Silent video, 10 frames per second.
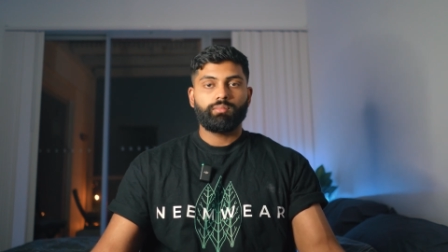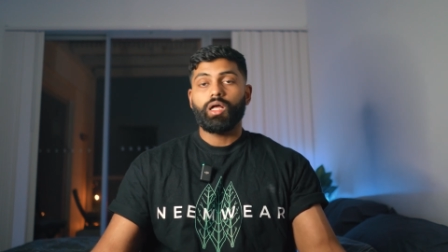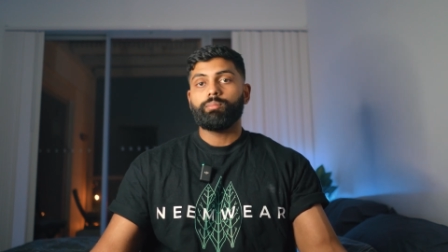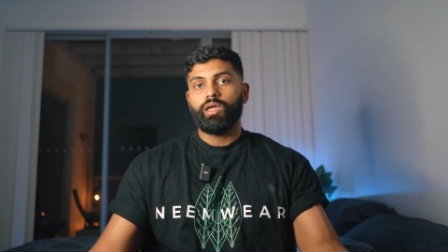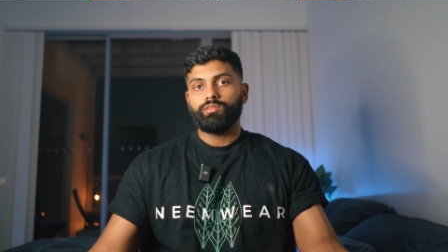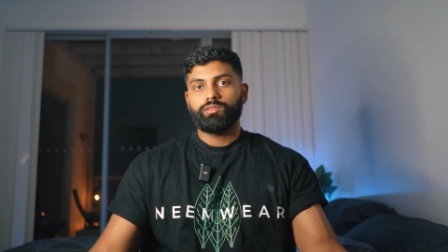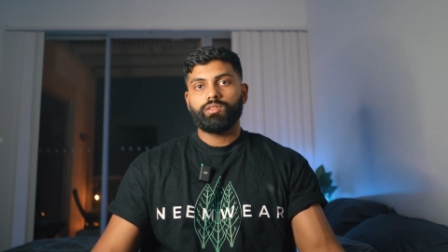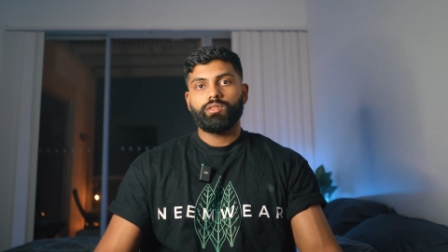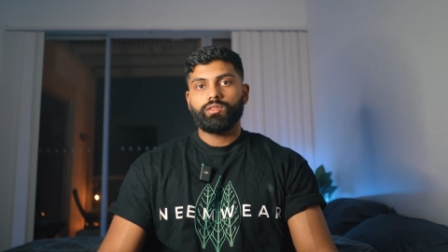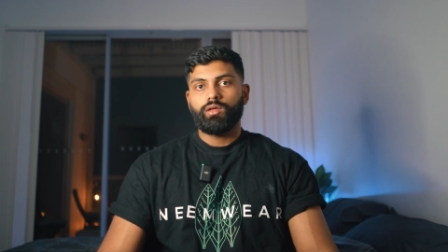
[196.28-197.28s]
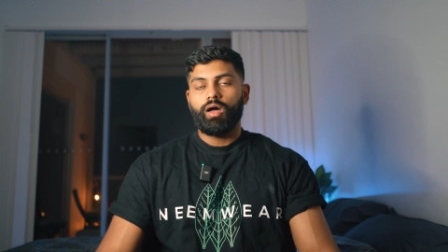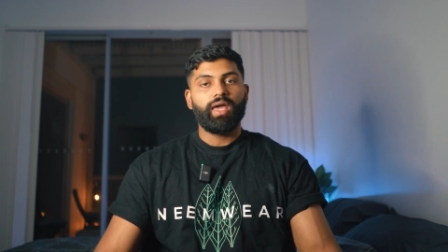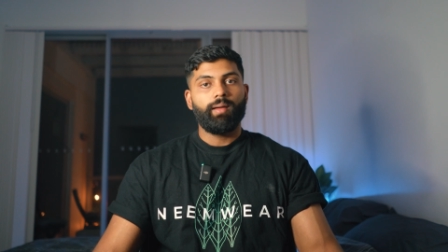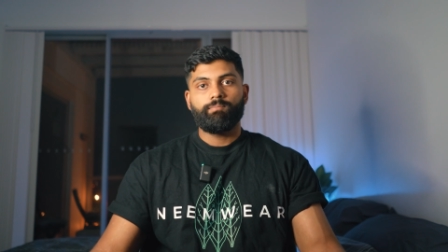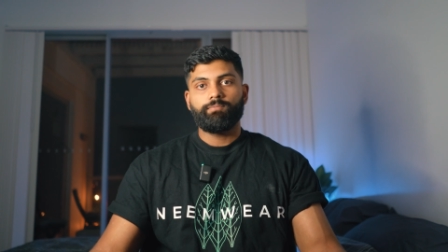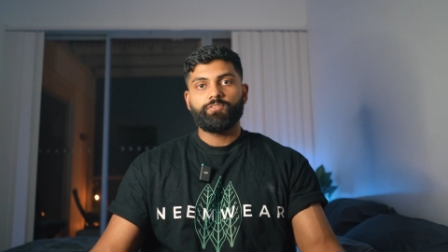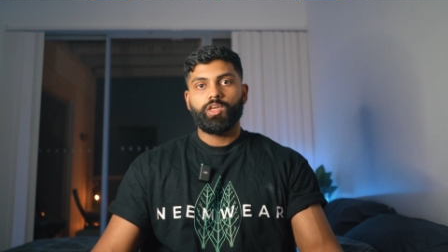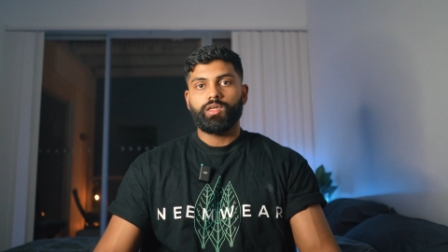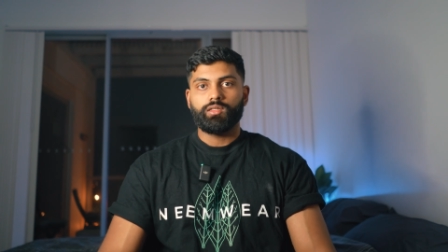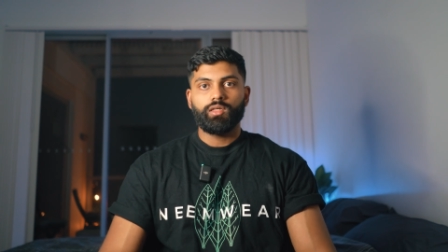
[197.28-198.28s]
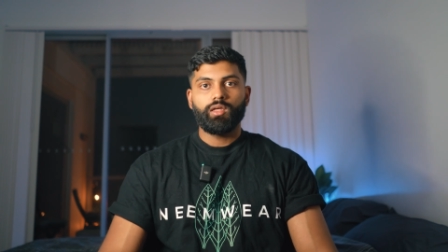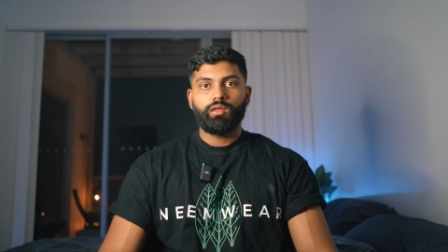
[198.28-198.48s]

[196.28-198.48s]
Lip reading: plant-based. I am vegan.